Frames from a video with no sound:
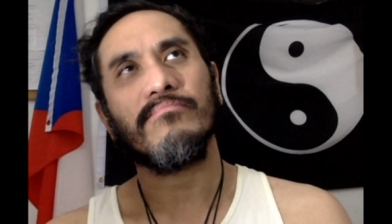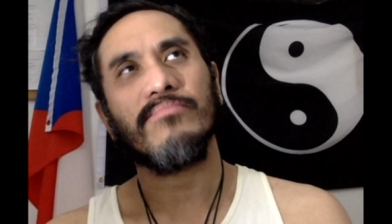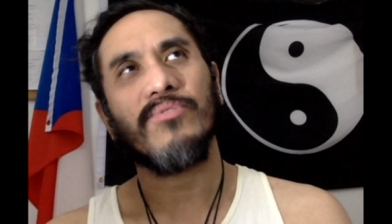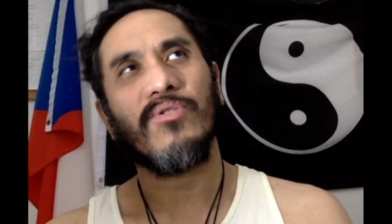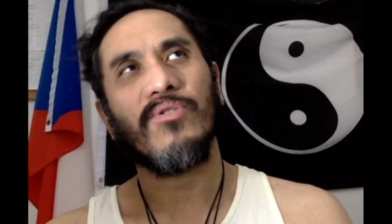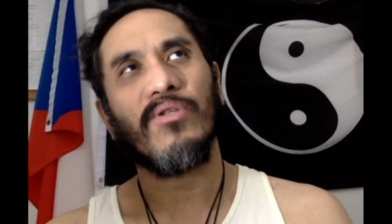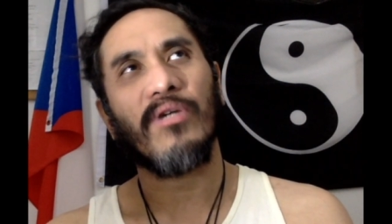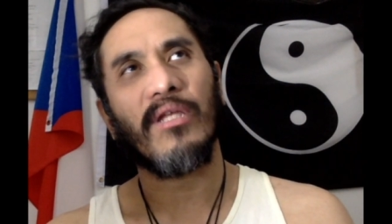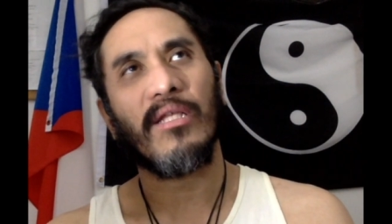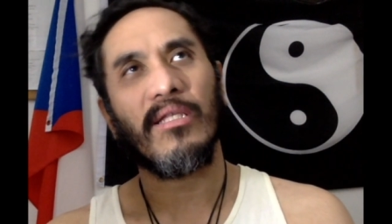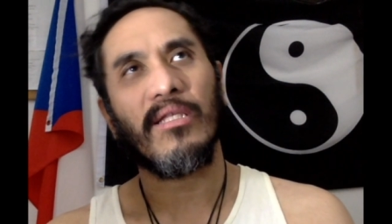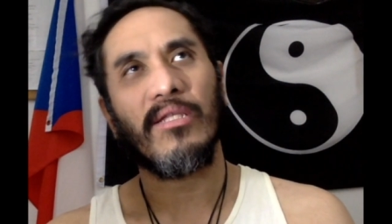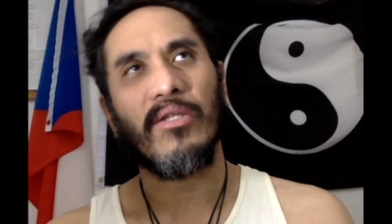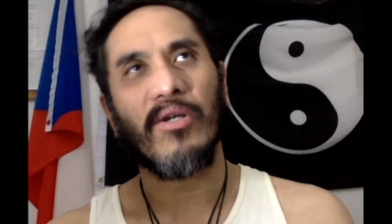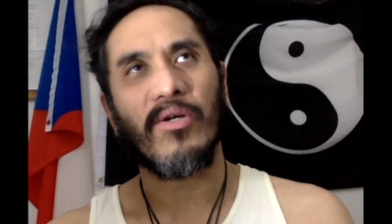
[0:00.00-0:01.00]
you look at its
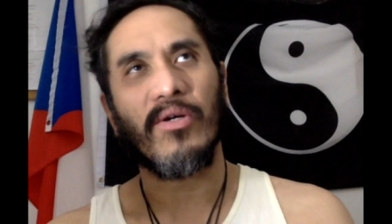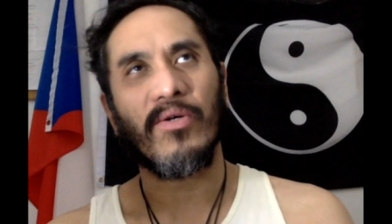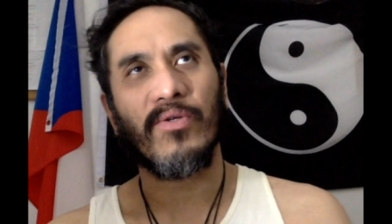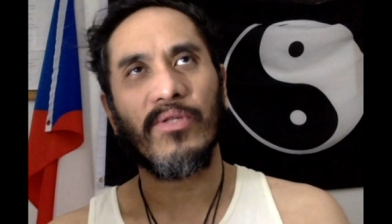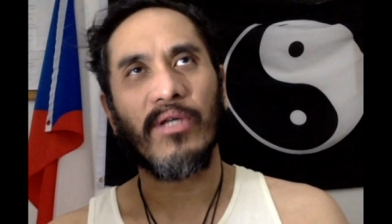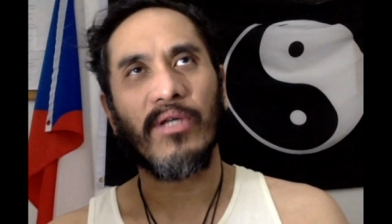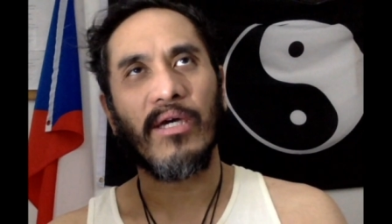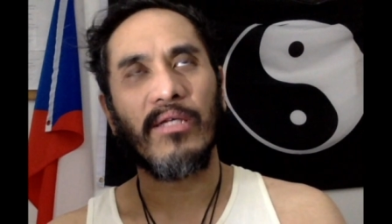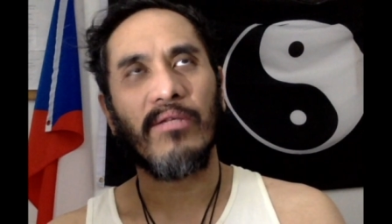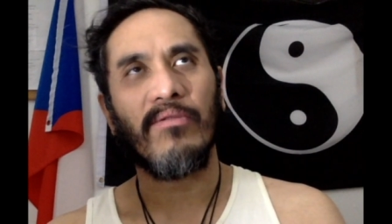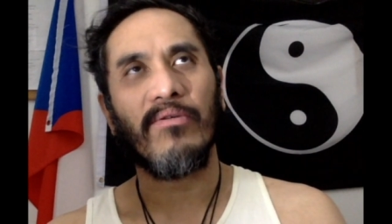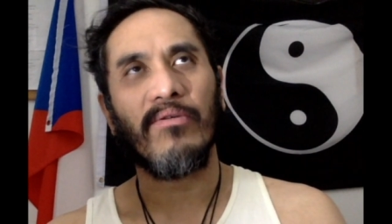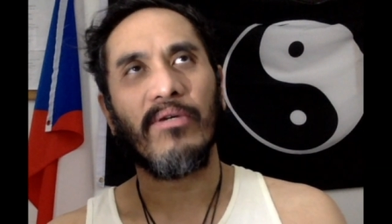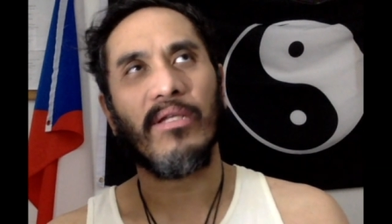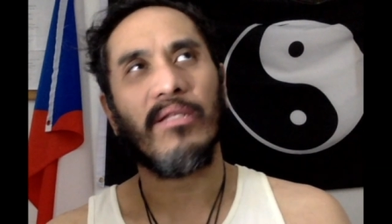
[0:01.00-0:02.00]
darker side, you
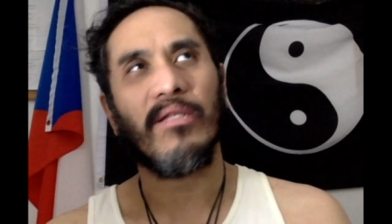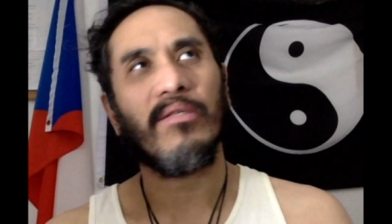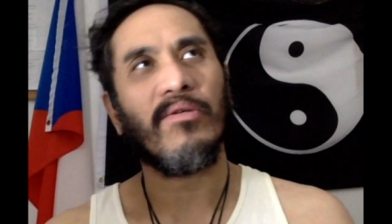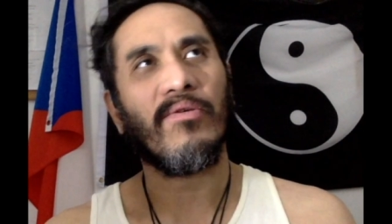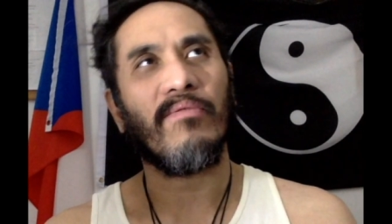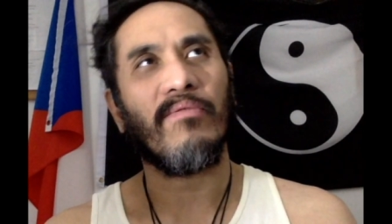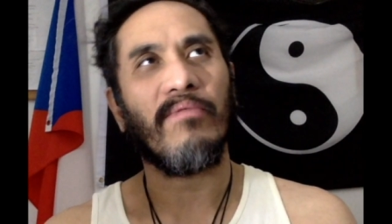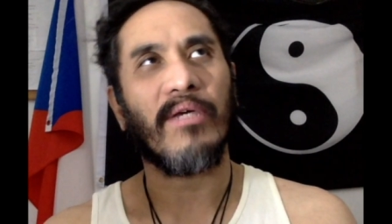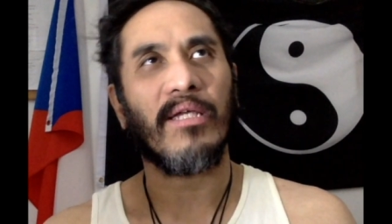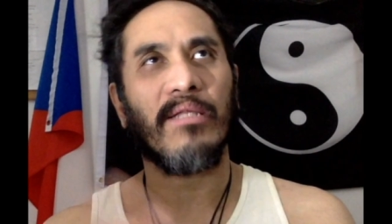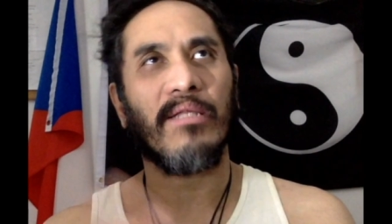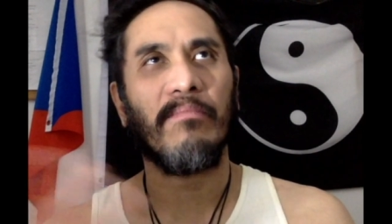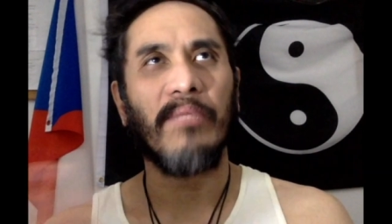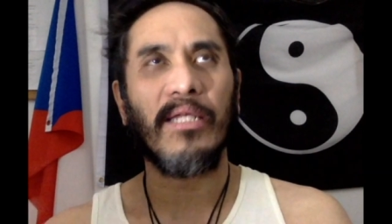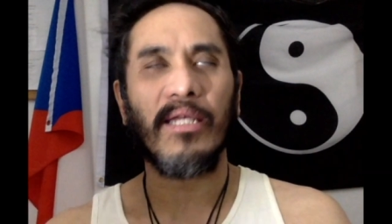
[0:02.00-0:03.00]
look at its sort of like
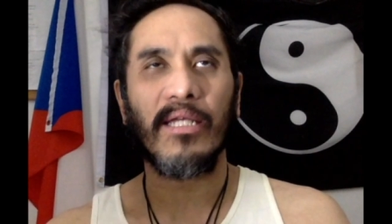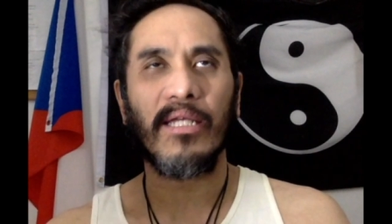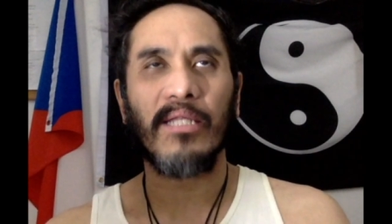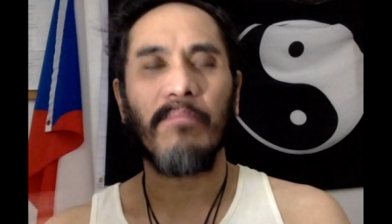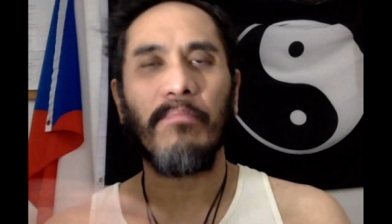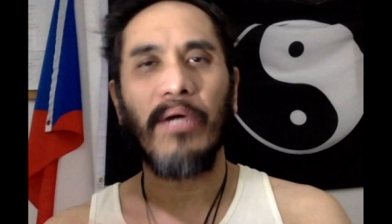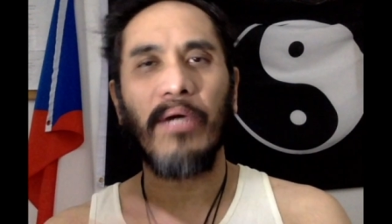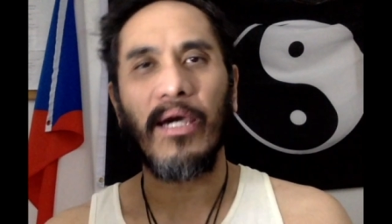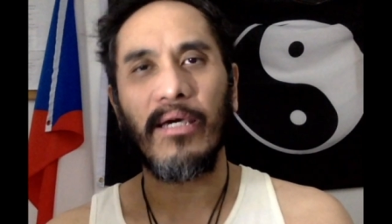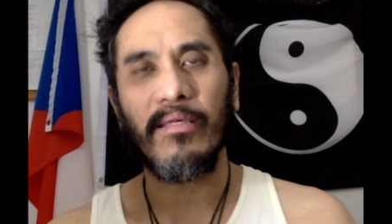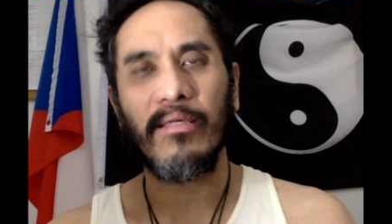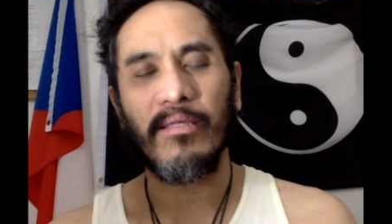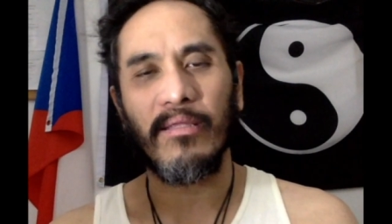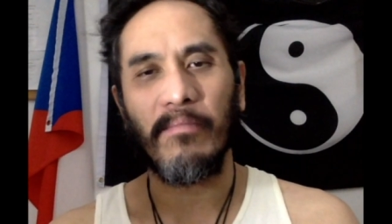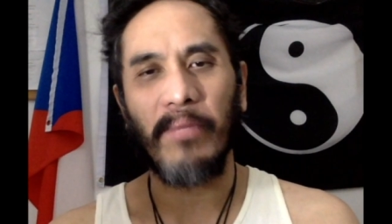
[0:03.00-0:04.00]
its meaning, its
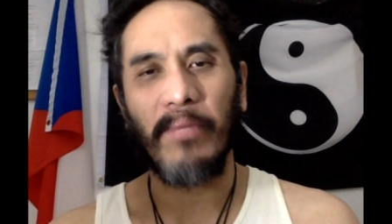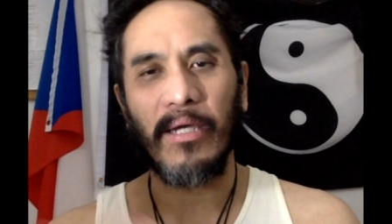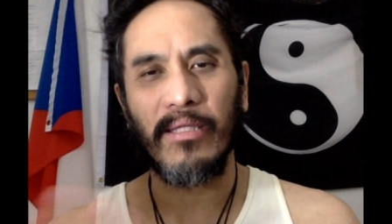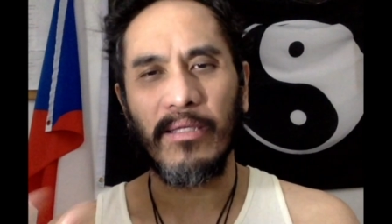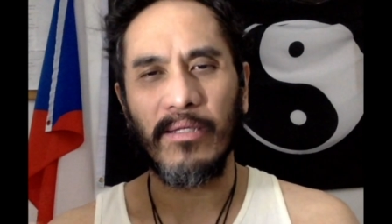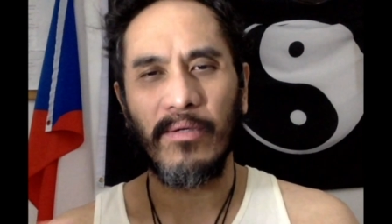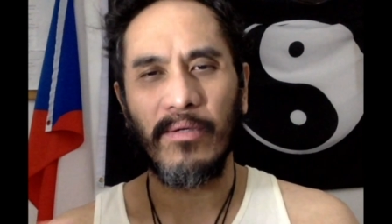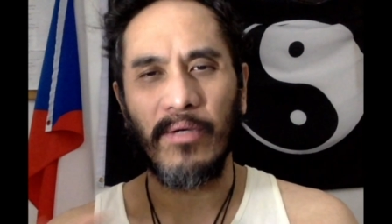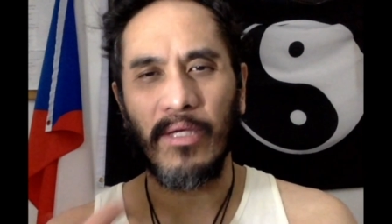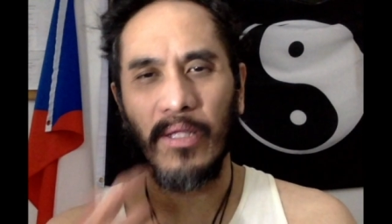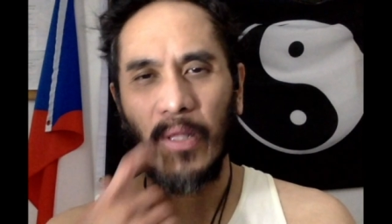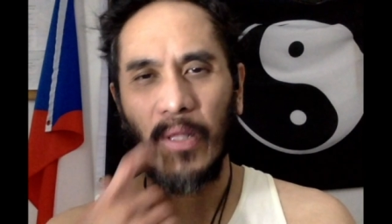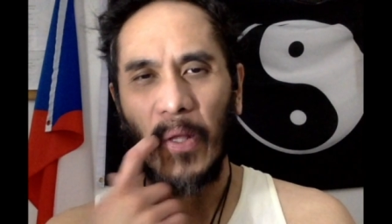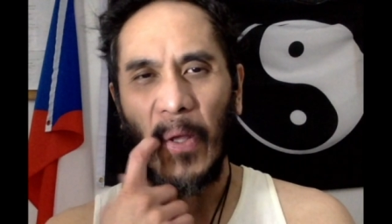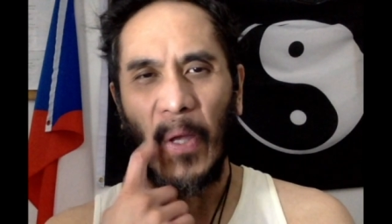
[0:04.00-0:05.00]
path, the path that you're
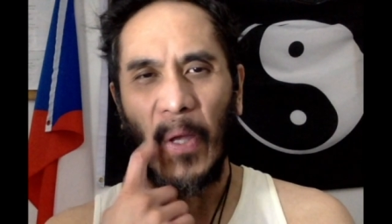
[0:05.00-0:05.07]
in.